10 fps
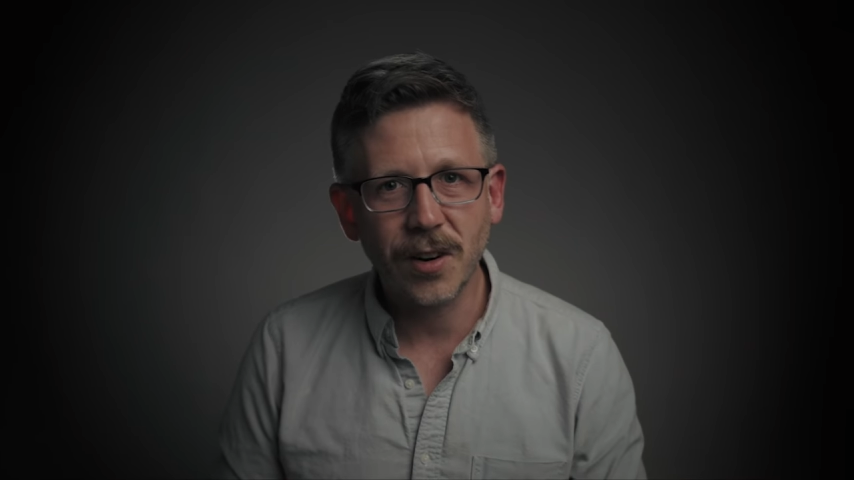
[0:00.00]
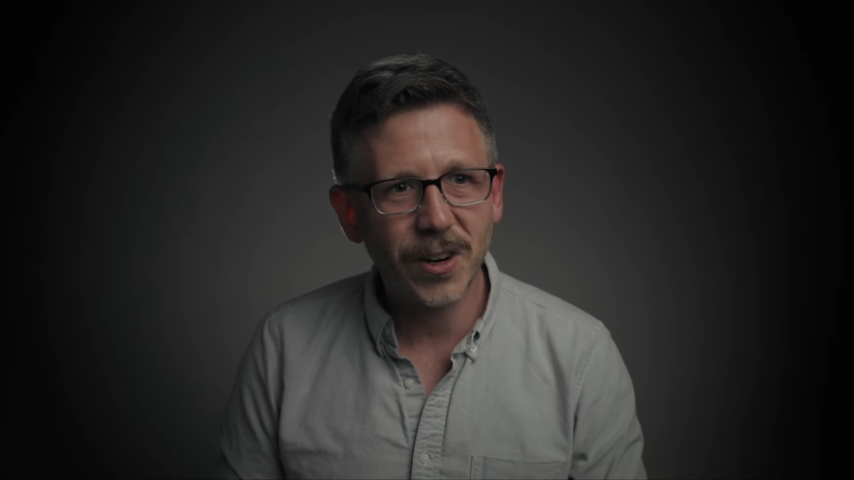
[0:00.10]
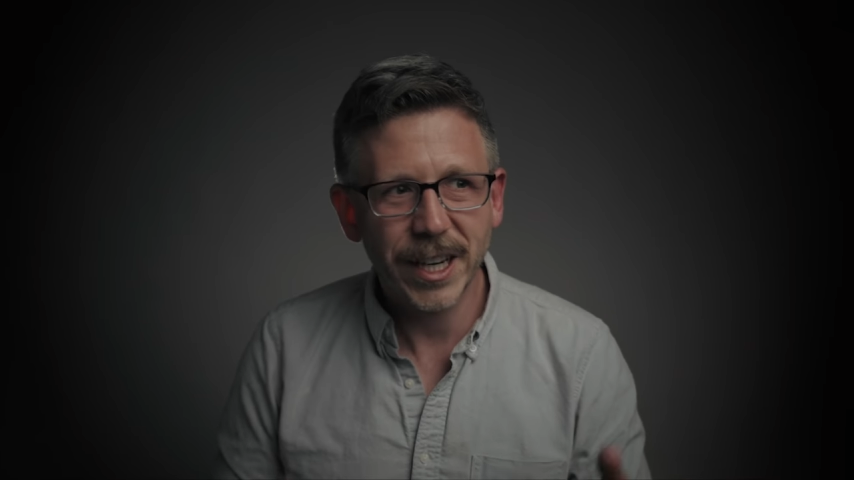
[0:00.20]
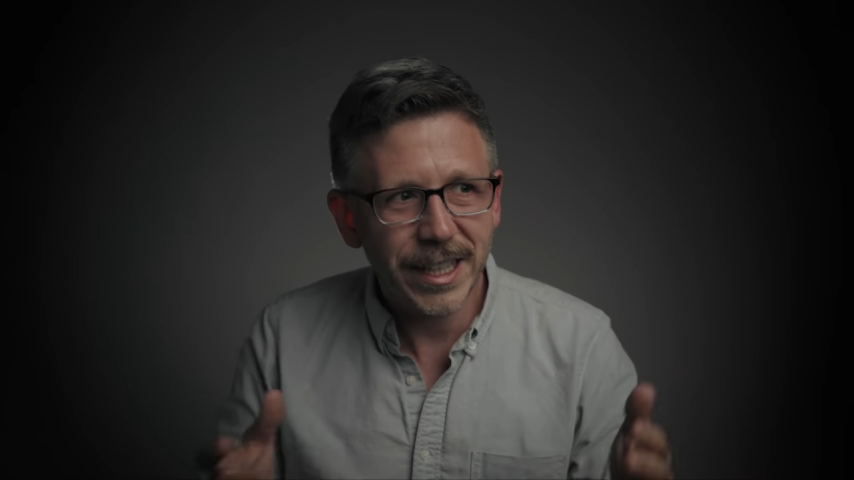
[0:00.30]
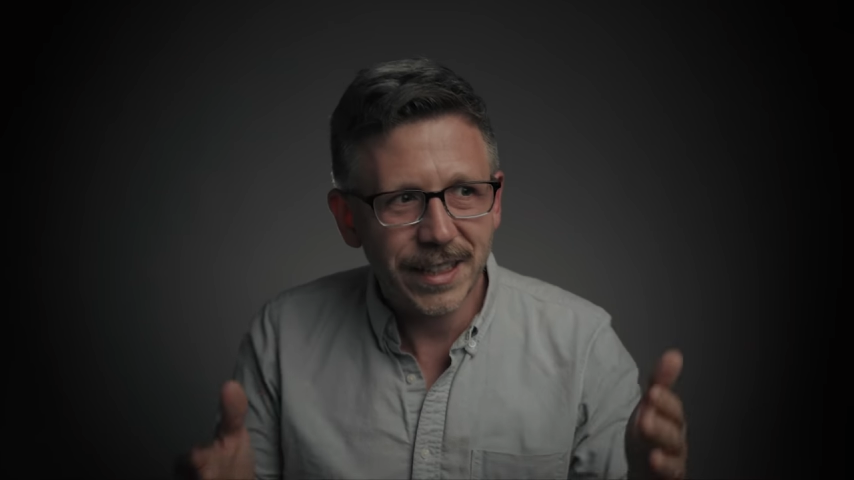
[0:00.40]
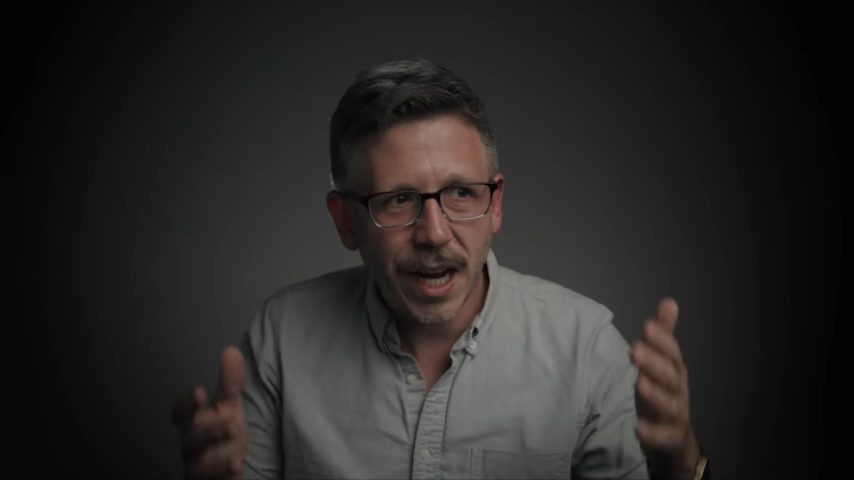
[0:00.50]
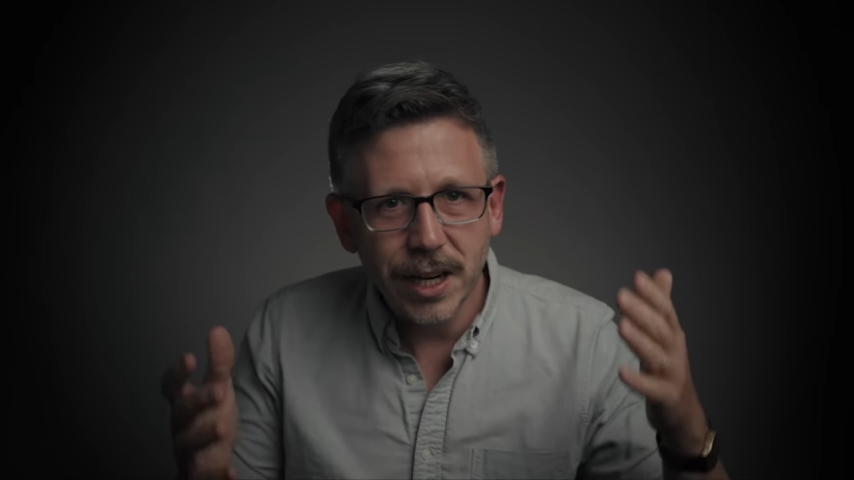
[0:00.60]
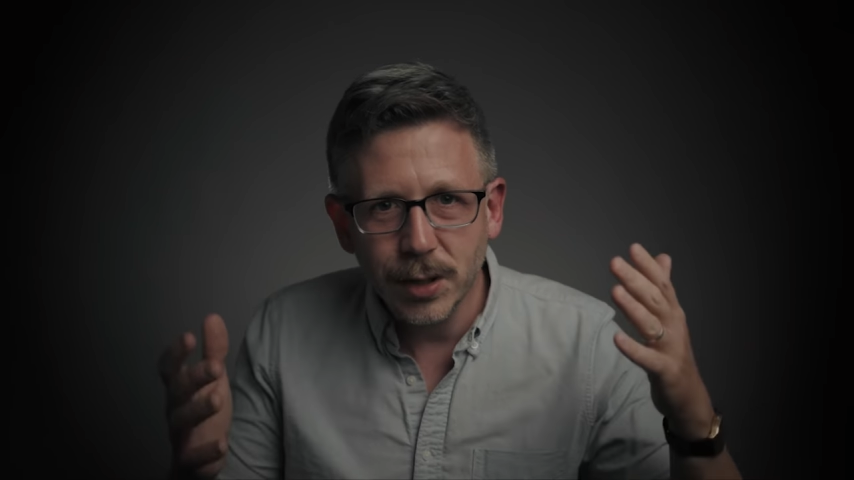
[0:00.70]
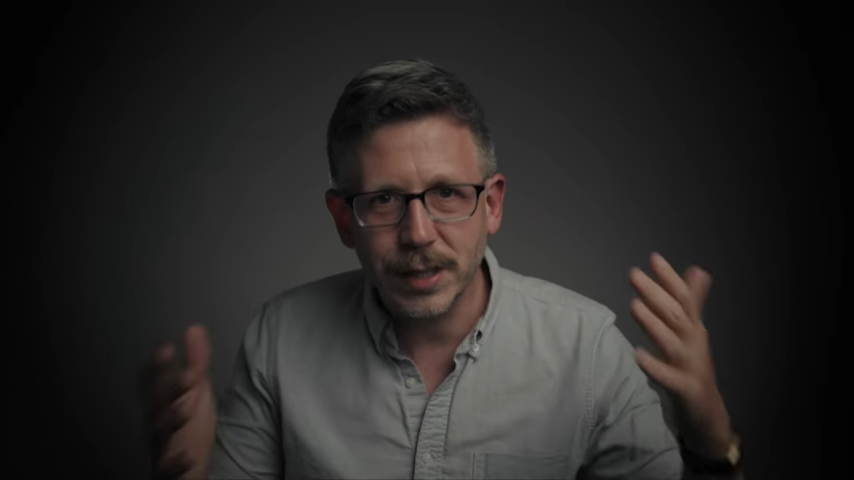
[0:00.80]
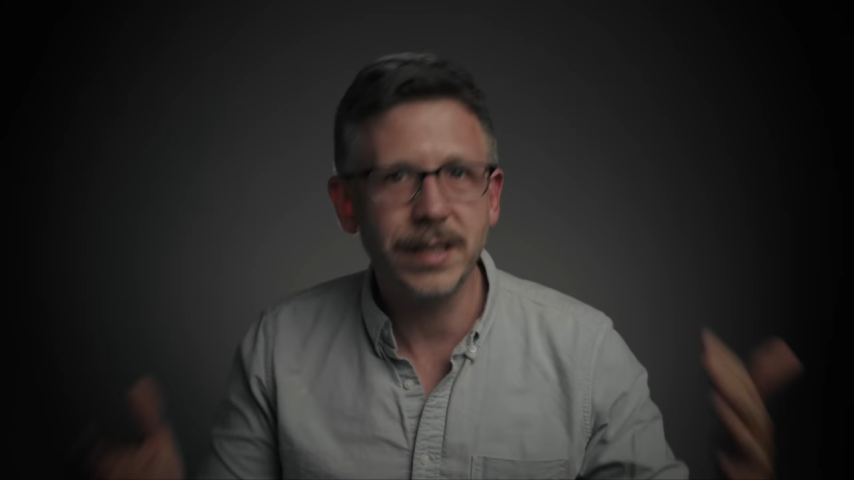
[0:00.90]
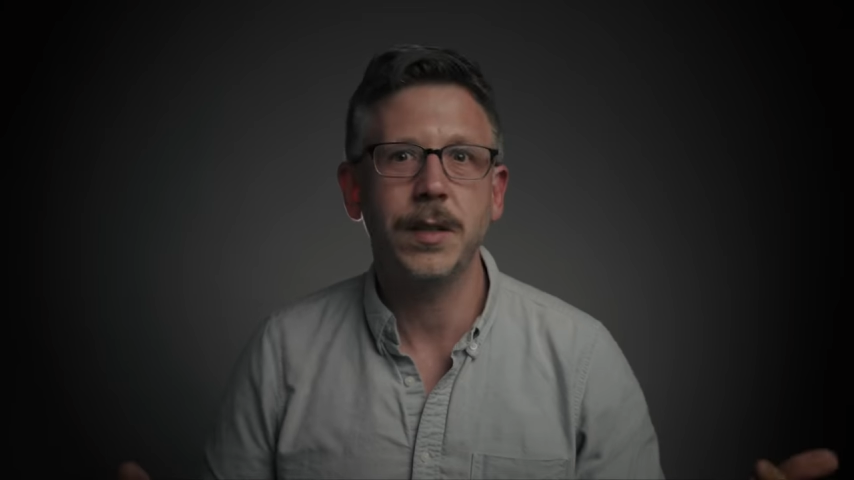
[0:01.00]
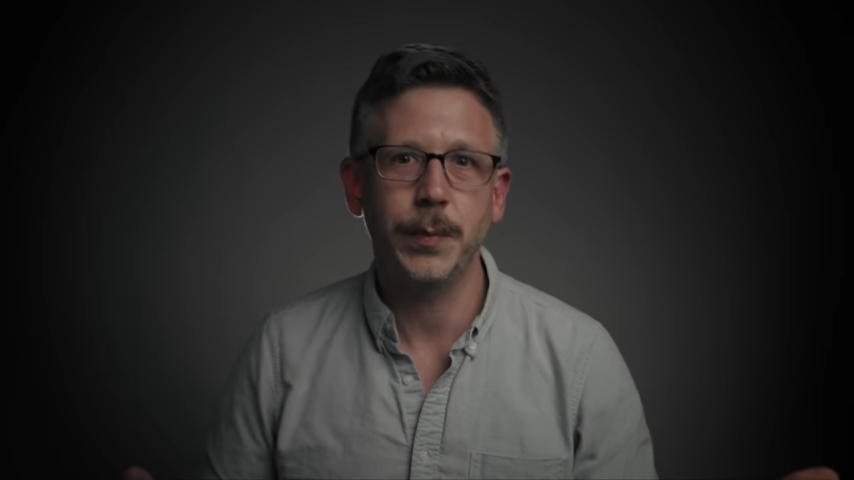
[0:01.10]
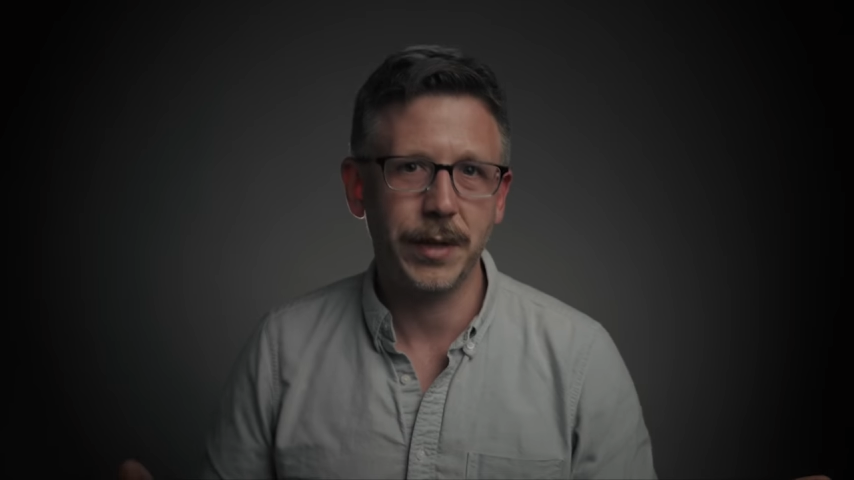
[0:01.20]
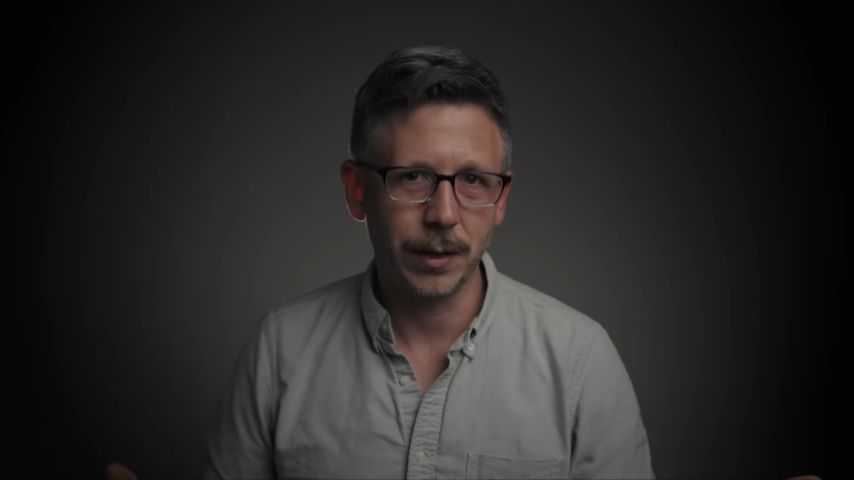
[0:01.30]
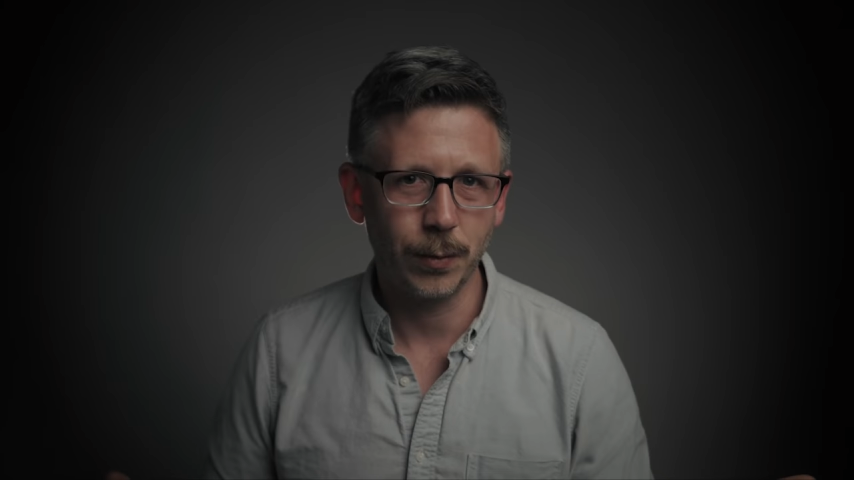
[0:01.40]
are an entire
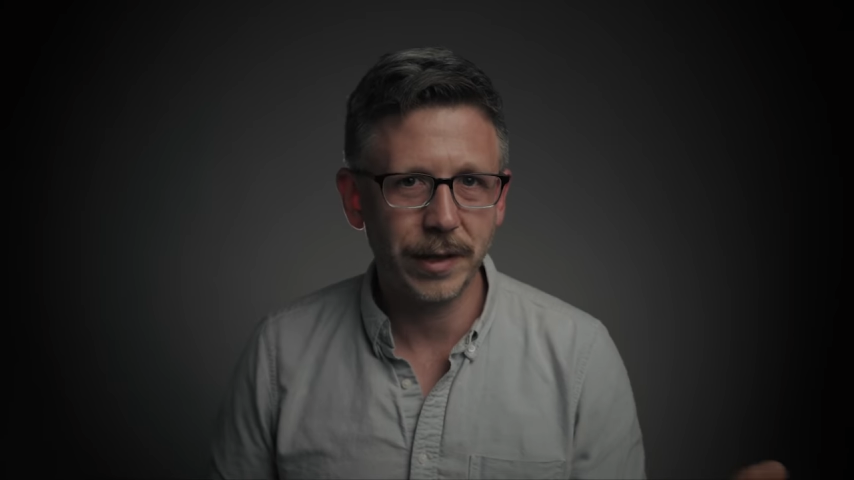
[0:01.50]
discipline